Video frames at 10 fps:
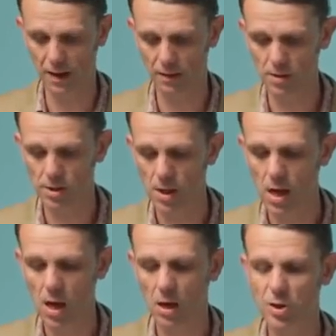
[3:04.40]
appellants
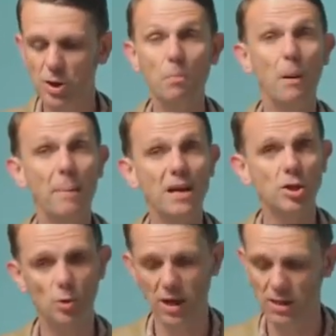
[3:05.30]
and so
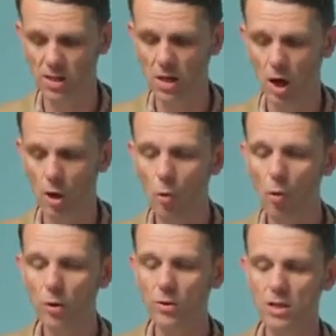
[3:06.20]
perpetuate an
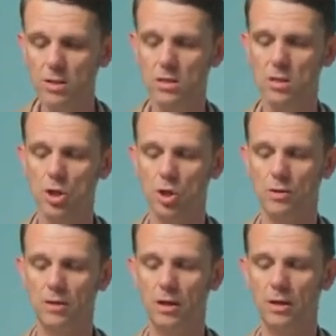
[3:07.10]
erroneous
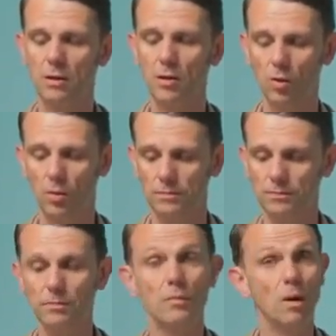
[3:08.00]
decision in law.
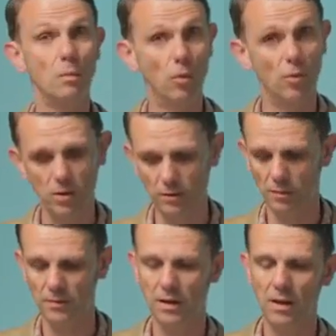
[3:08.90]

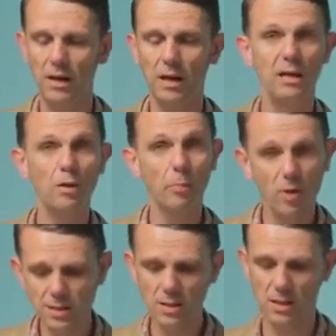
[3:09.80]
Moreover, in the
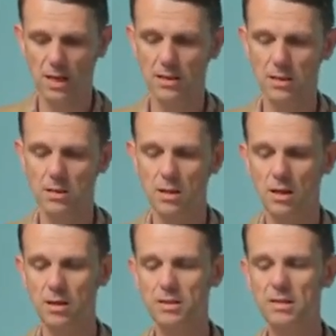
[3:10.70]
present case,
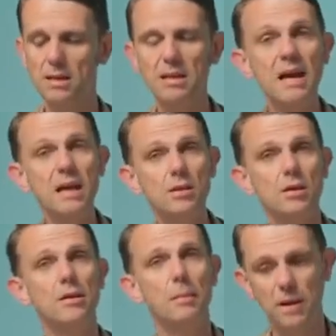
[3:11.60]
the delay
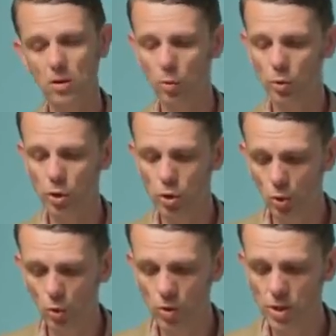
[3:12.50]
that an appeal would
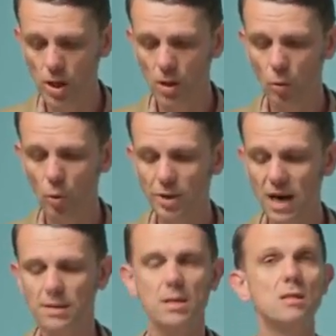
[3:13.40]
cause would
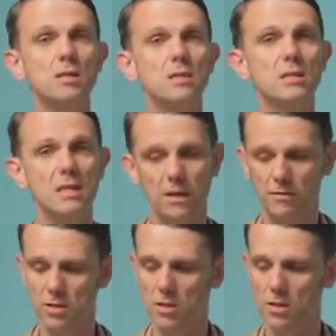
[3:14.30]
add to Miss
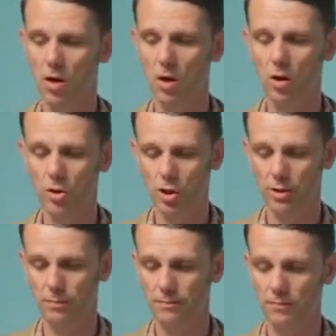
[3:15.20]
Davis's
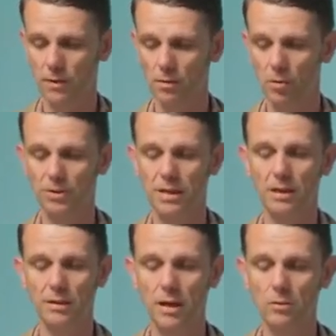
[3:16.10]
hardship. Lord
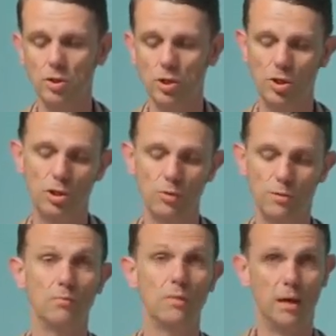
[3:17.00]
Denning notes that she
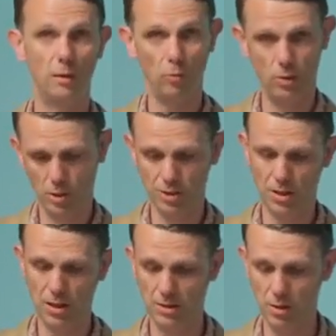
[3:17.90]
was, whilst
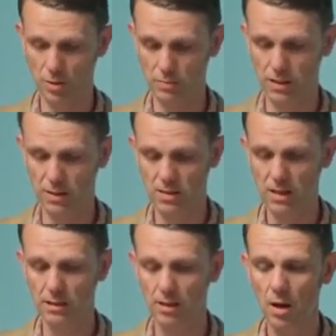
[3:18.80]
the case was being
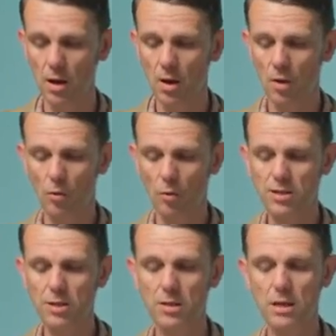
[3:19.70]
decided,
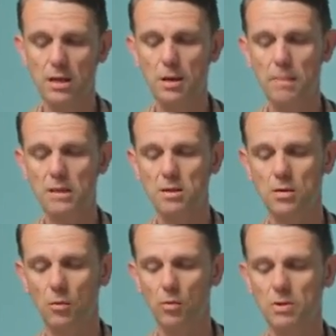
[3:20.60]
resident in a
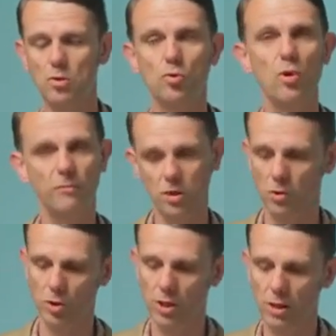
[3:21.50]
battered women's
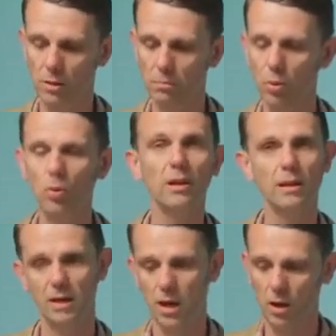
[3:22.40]
refuge in
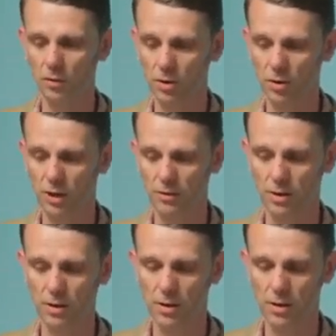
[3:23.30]
appallingly
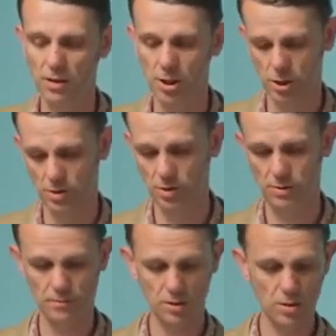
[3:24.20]
overcrowded
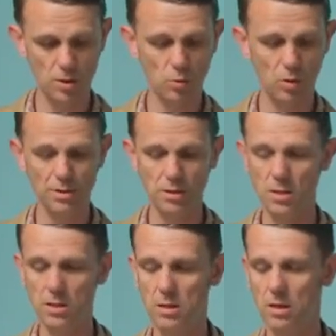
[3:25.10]
conditions.
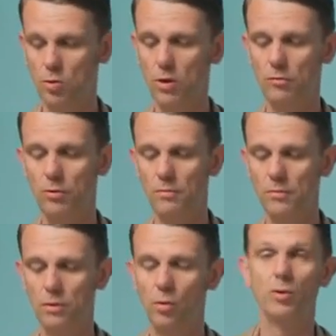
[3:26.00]
This is a quote from
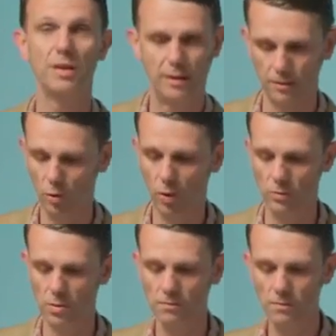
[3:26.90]
Lord Denning,
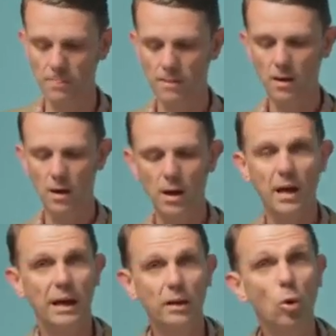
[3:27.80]
quote,
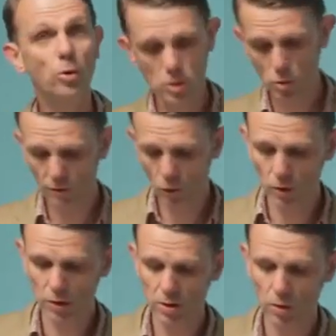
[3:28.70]
"In order to
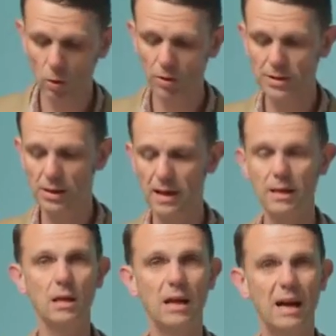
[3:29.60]
avoid all the
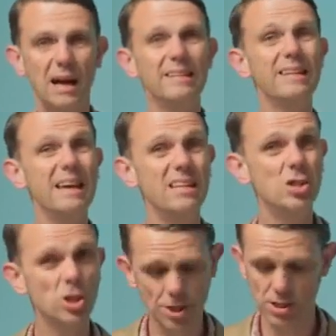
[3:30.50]
delay and the
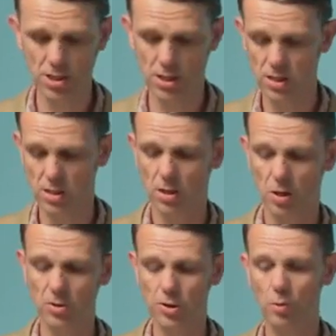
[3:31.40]
injustice
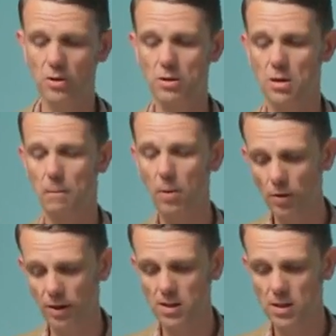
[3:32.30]
consequent
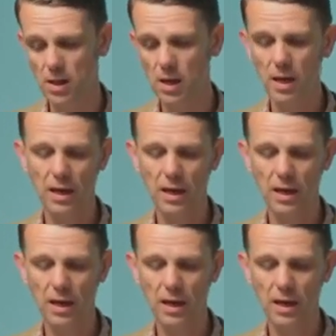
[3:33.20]
upon it,